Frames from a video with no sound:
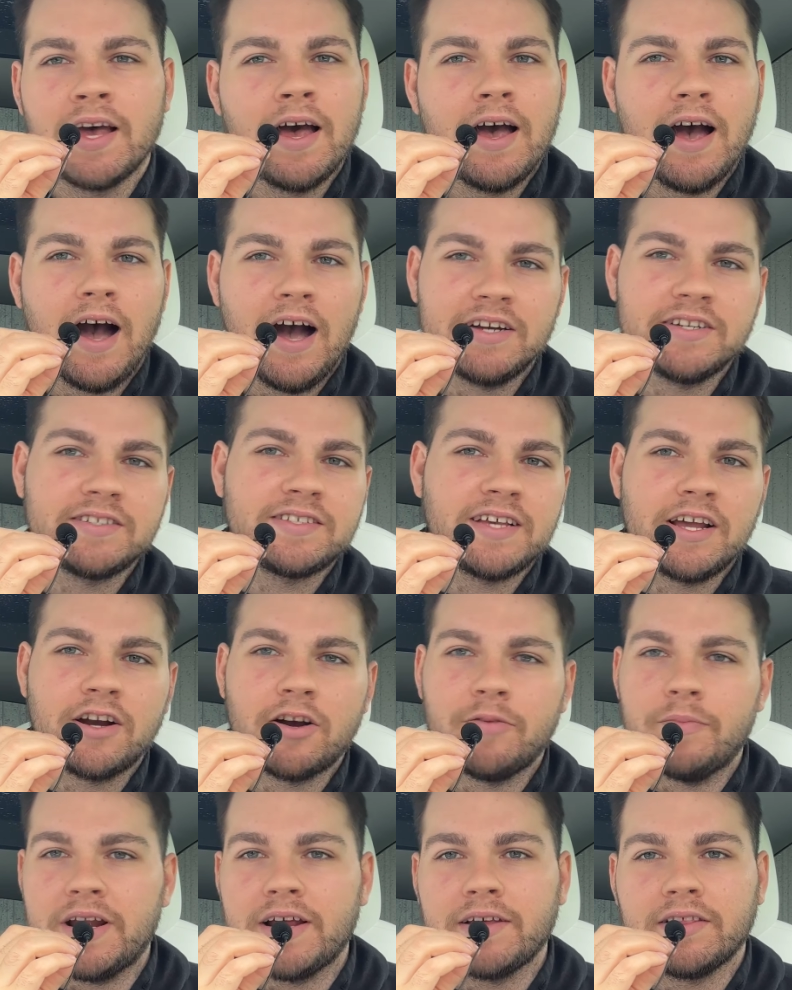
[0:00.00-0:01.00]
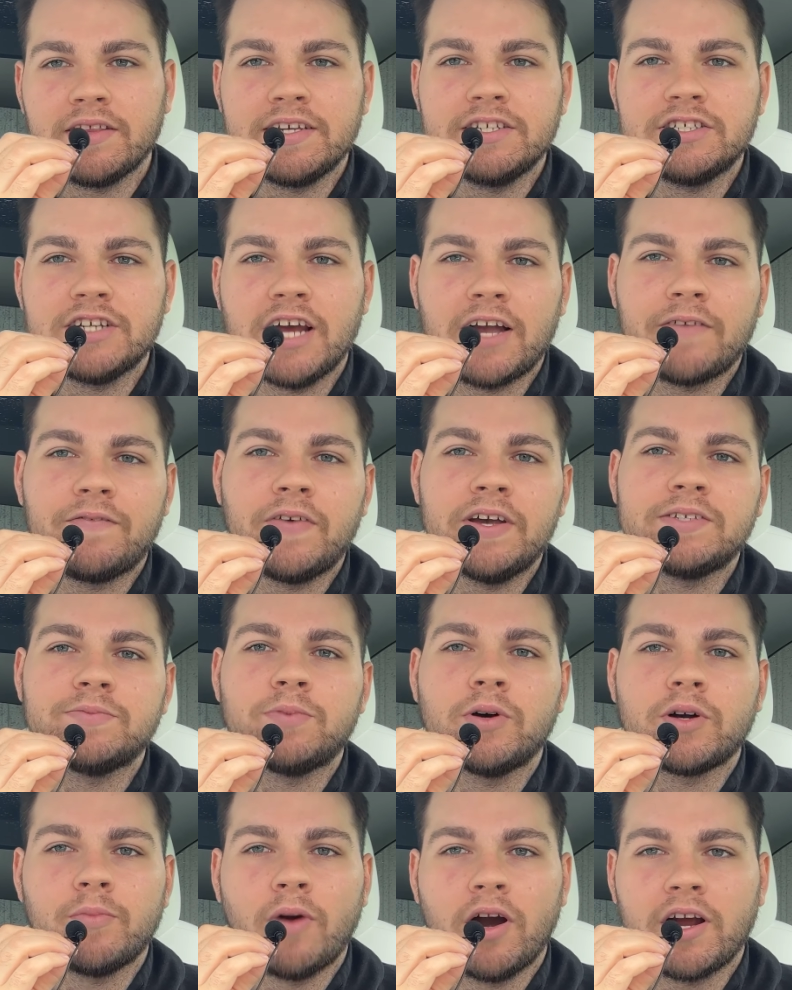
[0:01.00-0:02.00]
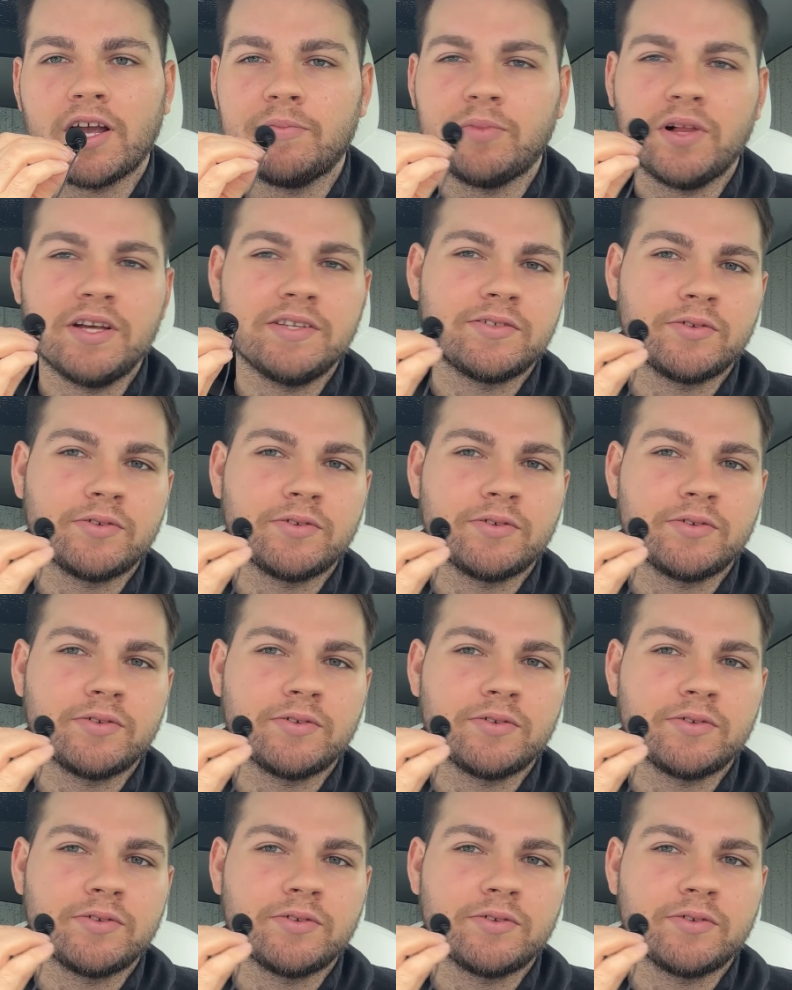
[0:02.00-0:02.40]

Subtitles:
I just intermittently check Facebook Marketplace